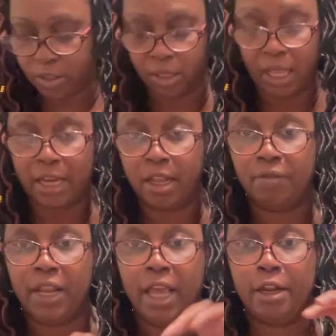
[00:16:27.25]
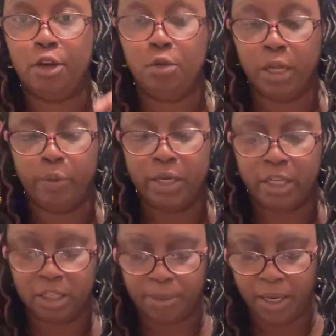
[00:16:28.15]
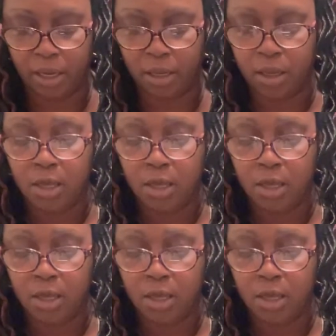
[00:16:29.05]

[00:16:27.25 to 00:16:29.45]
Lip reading: Because I definitely had to do it with this pen,